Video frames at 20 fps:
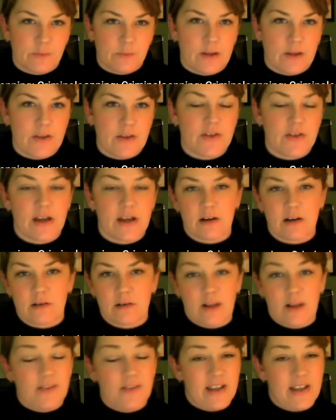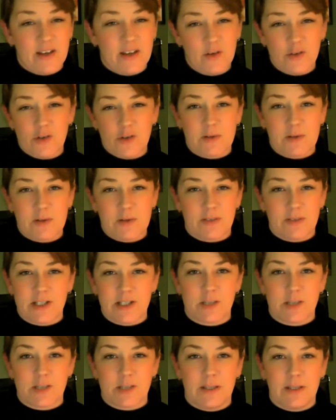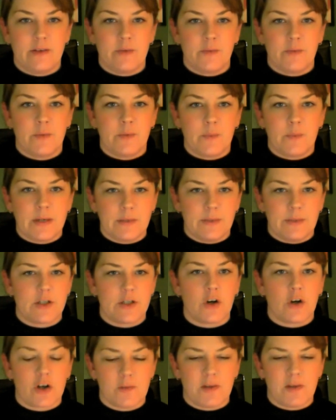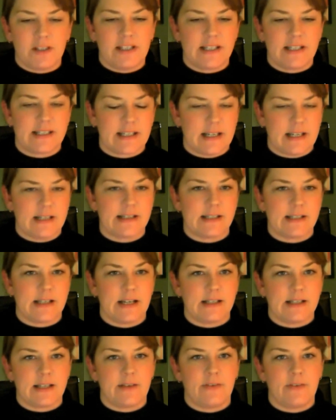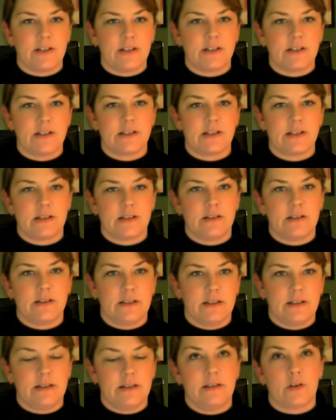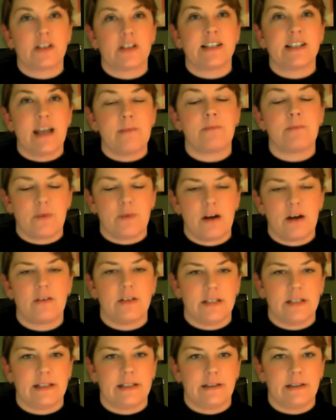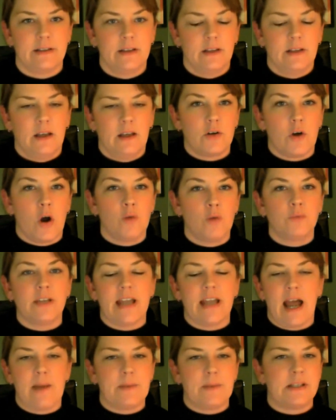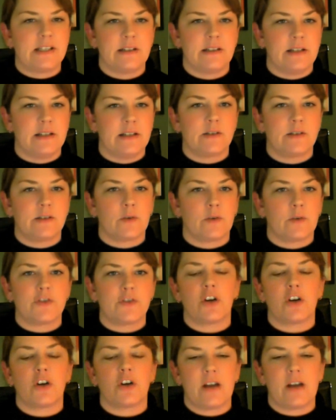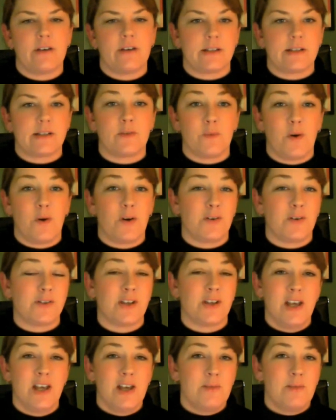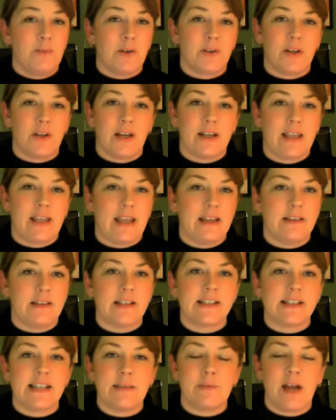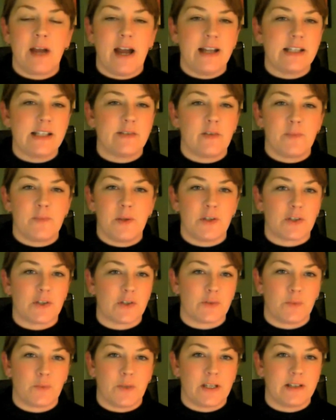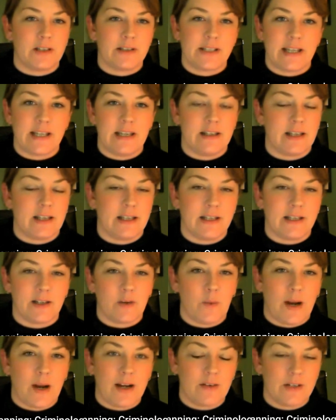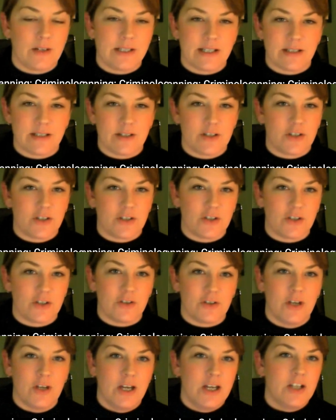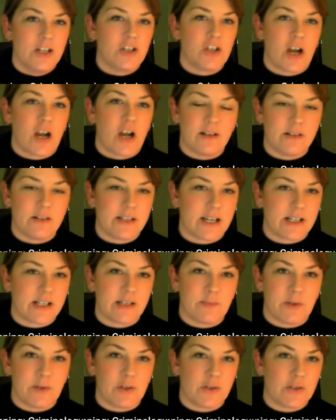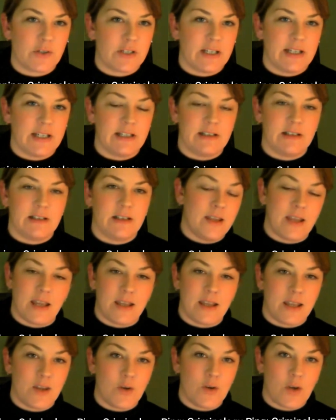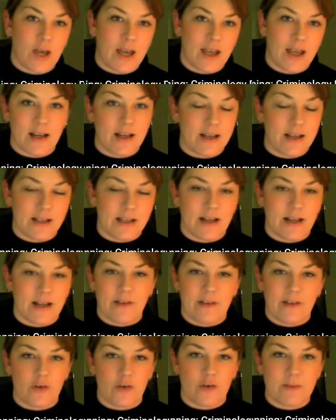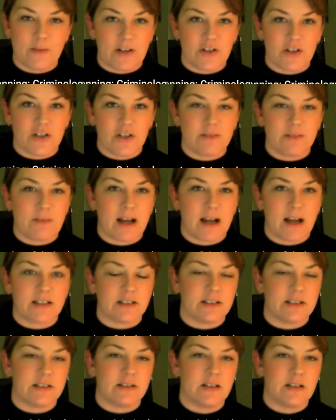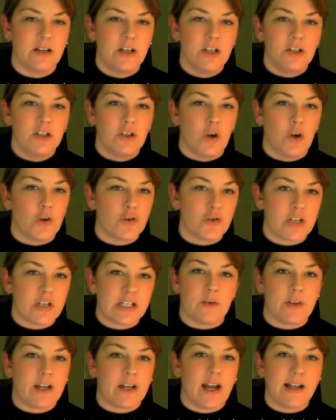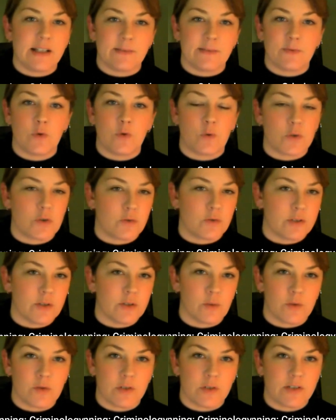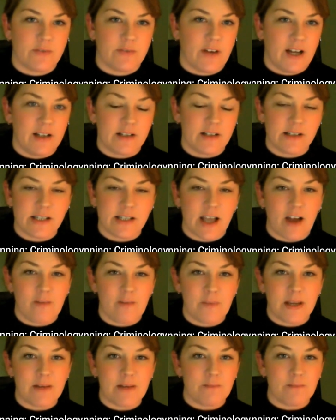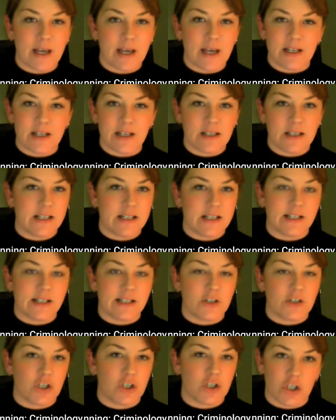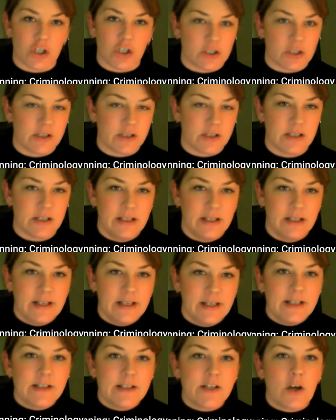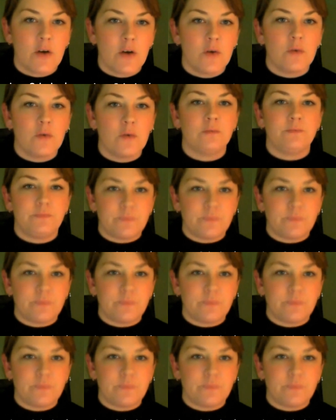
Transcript: whether they're, and they can also be religious beliefs. We talk about this as if it's contemporarily only happens in sort of certain areas of the world. But again, the same kinds of abuses we can see in inquiries into child sex abuse in the UK. I've already mentioned the Magdalene laundries, the kinds of torture and torturous violence that have been embedded in these institutions. So